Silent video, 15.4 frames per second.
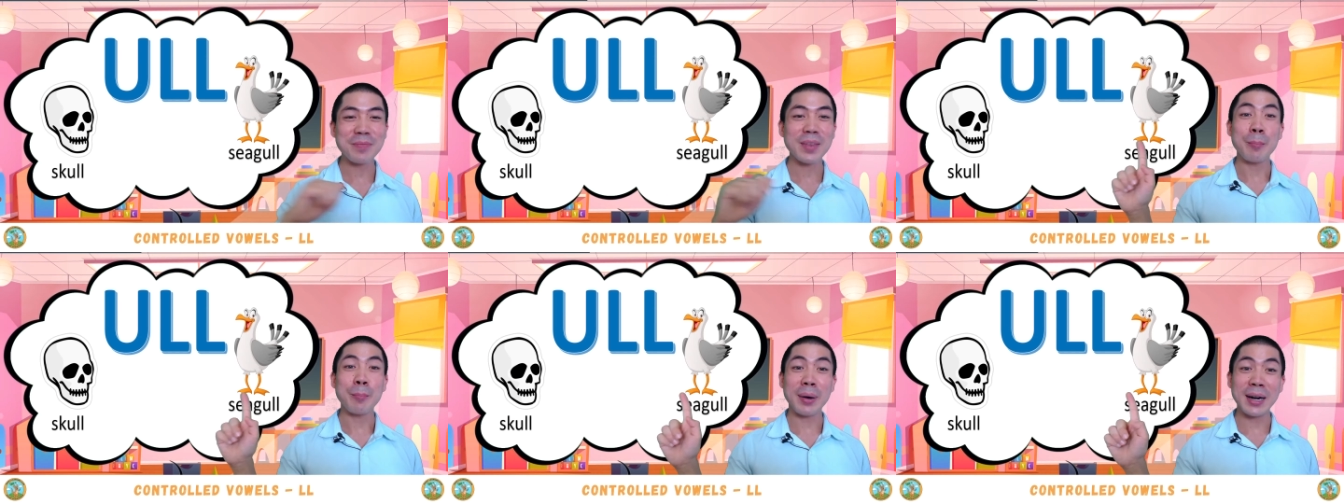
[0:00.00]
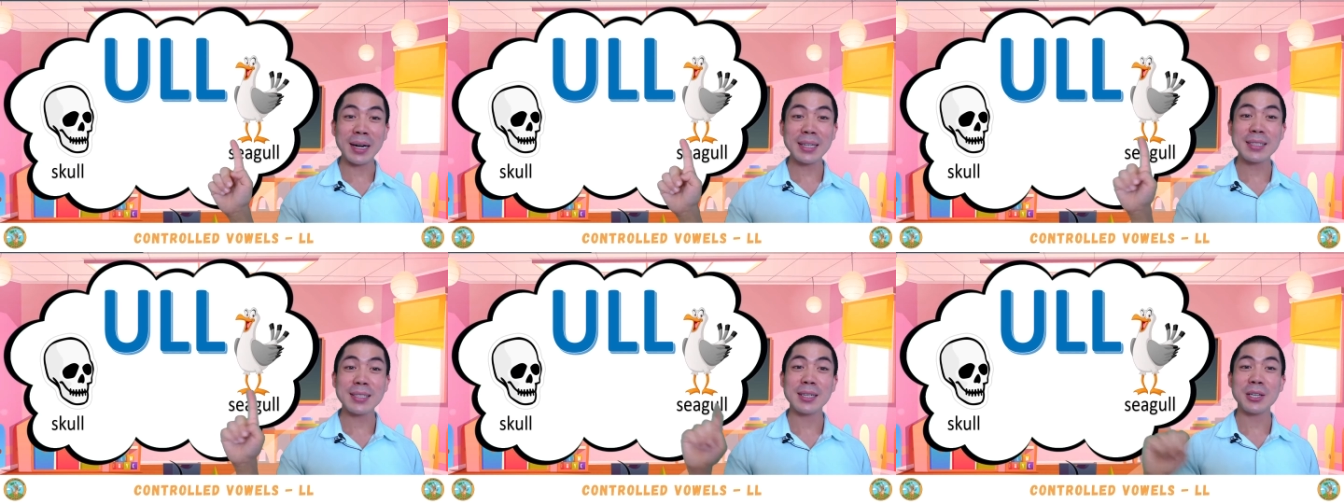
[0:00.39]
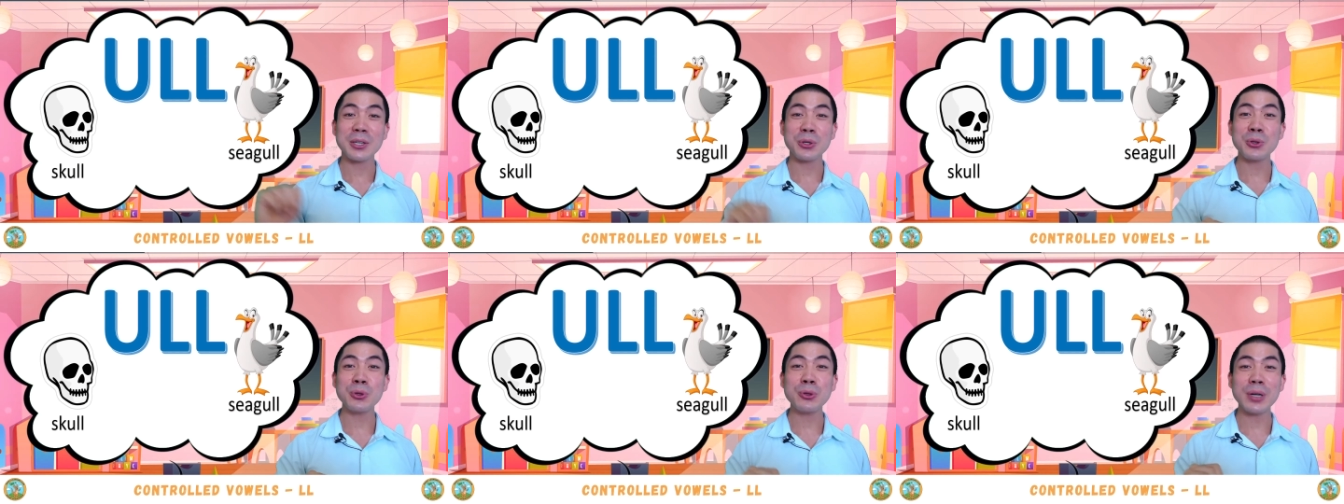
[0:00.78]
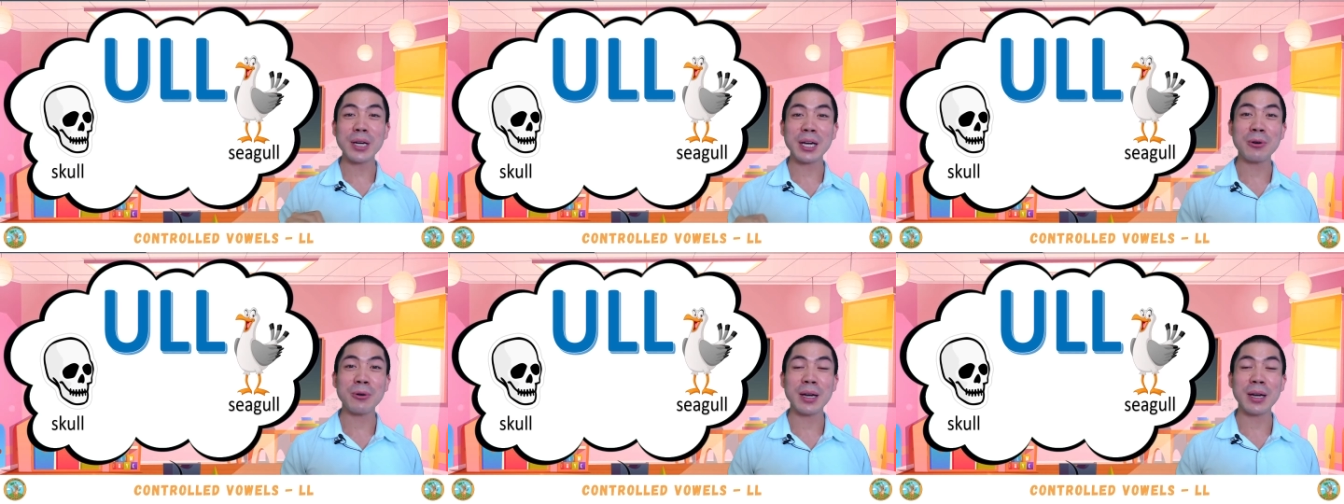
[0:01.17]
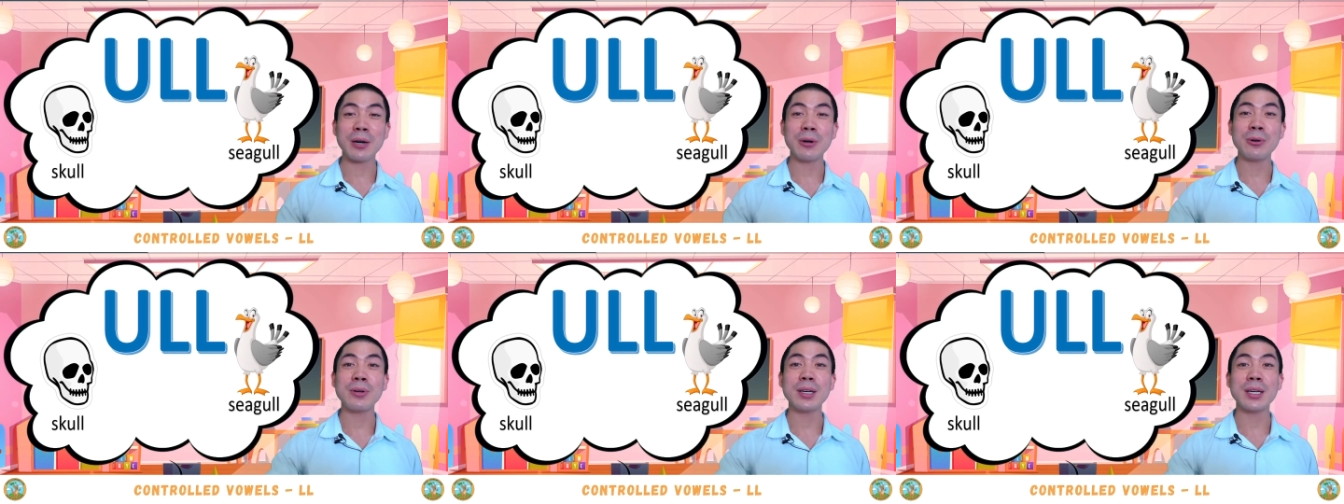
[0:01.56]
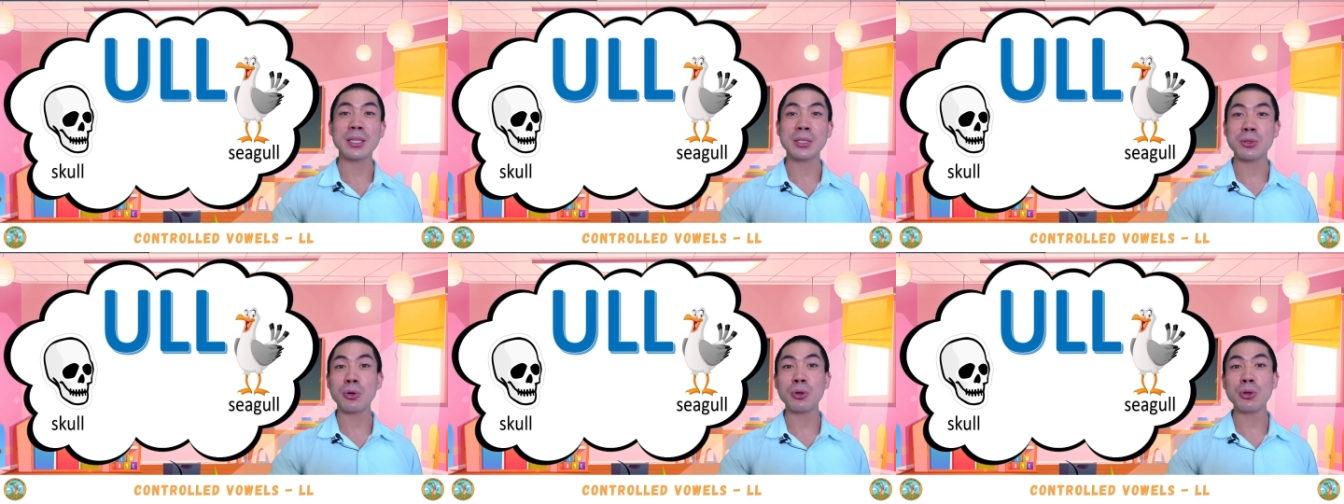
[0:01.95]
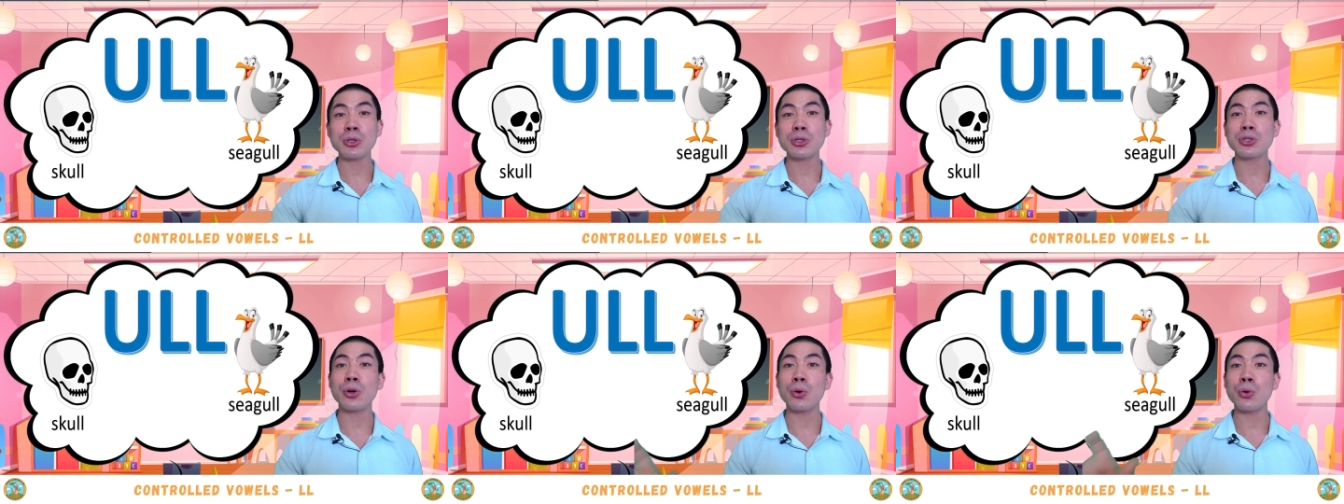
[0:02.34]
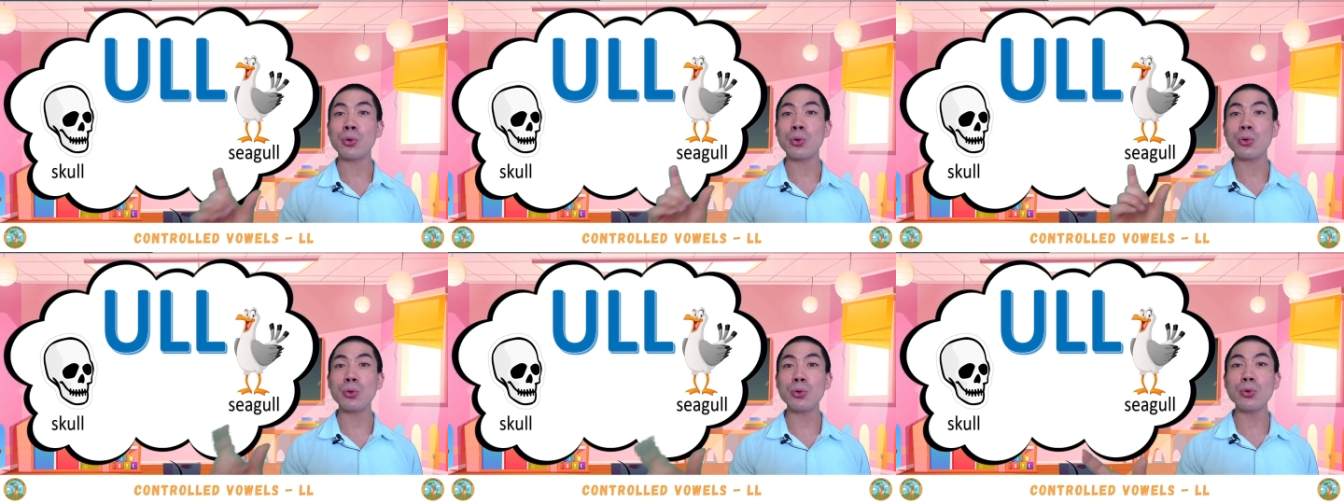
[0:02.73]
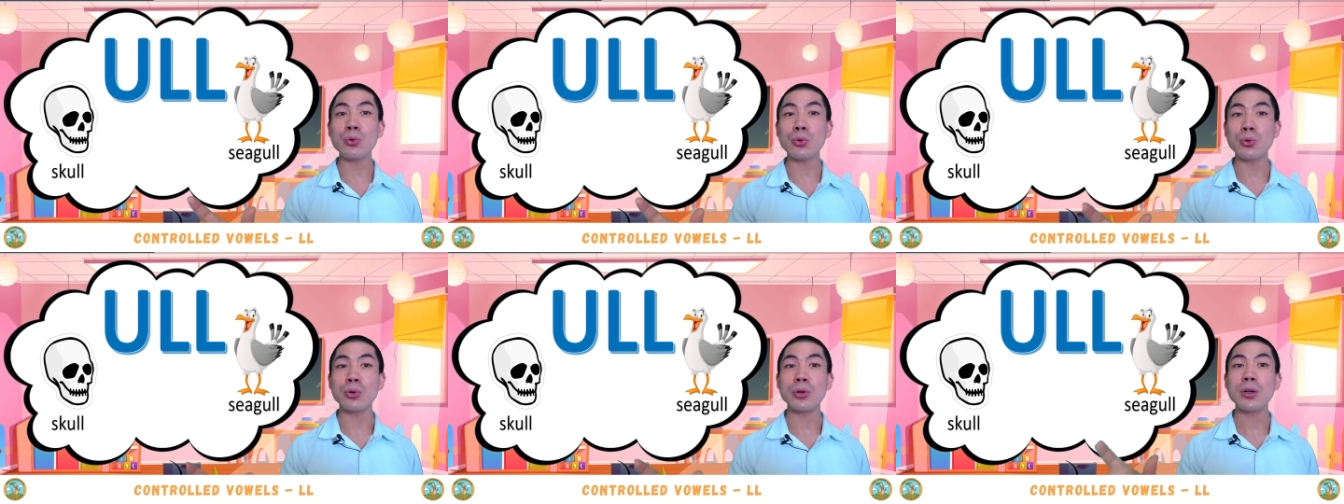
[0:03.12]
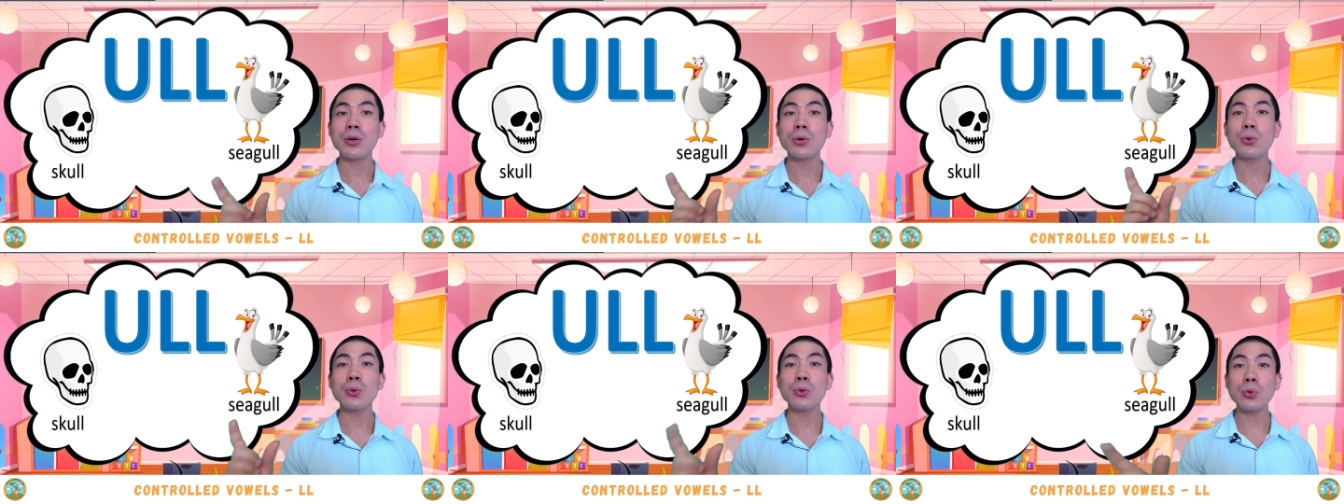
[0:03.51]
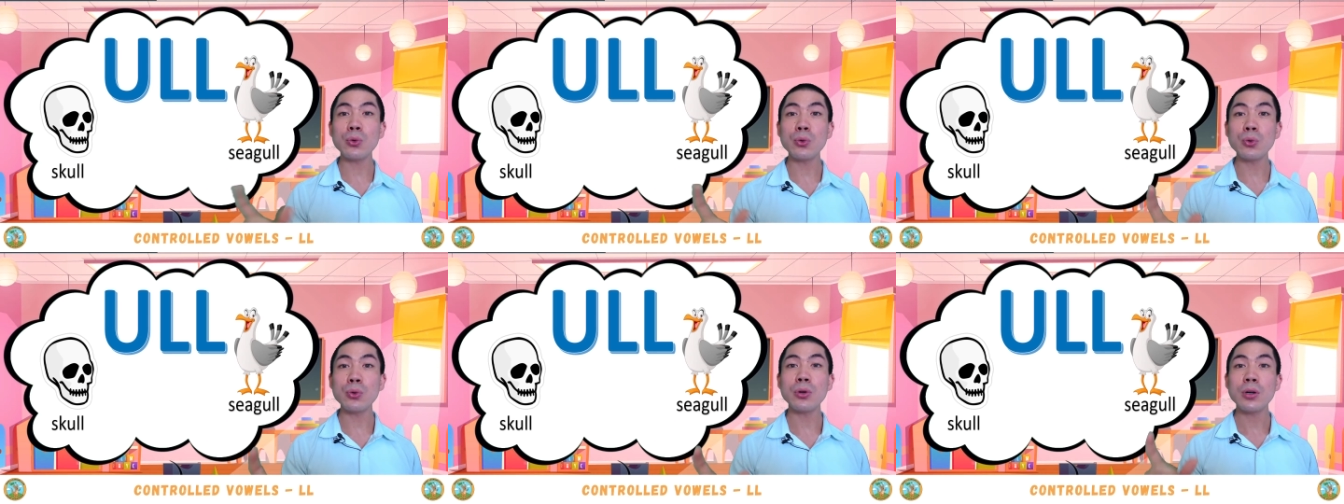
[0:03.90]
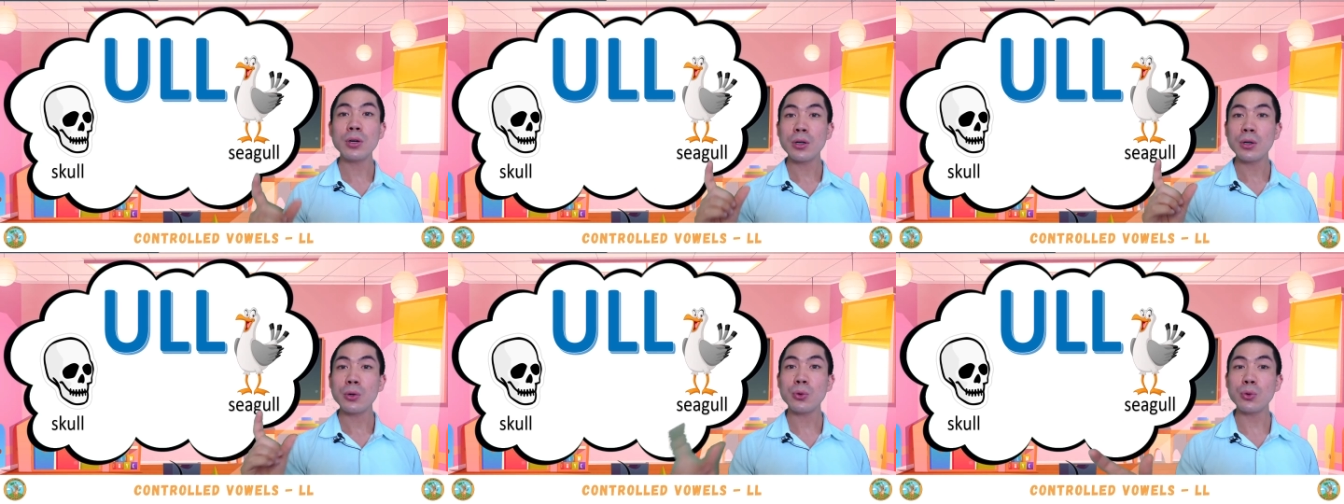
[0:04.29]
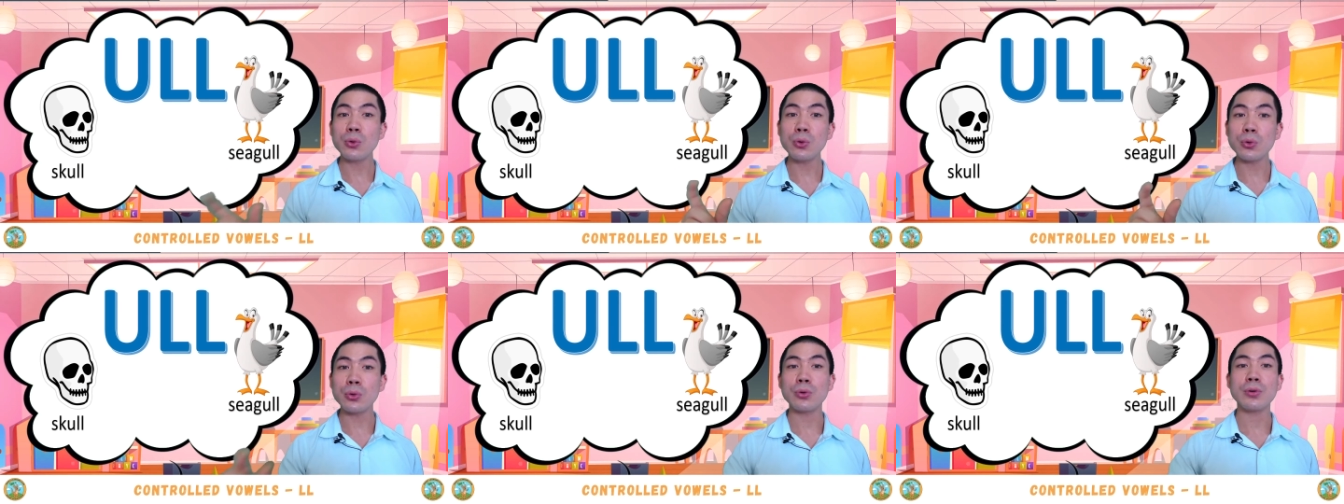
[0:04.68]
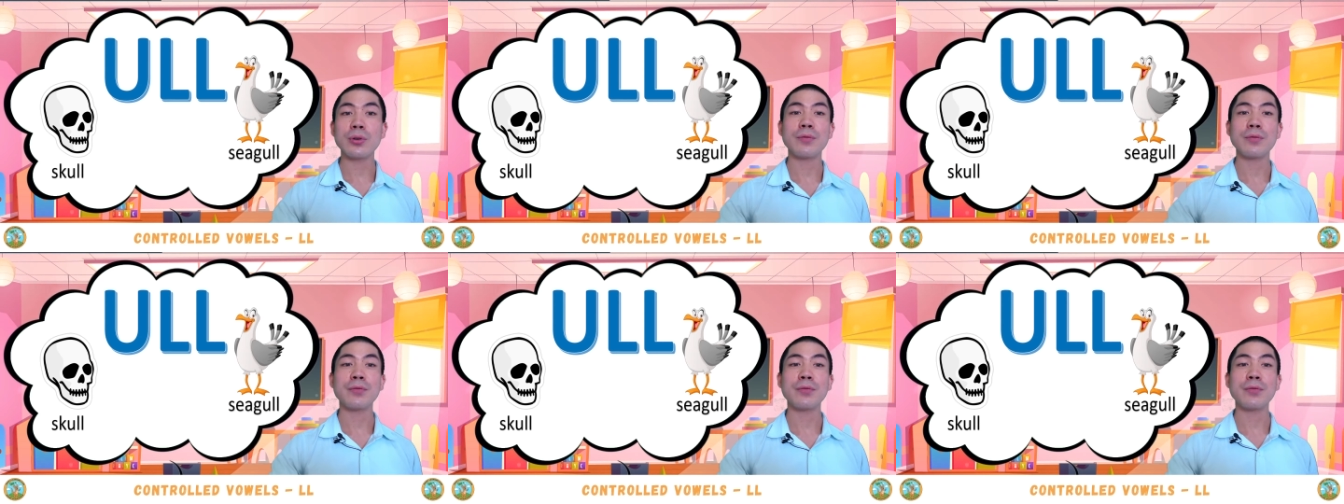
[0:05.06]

But ull is also u, u, u.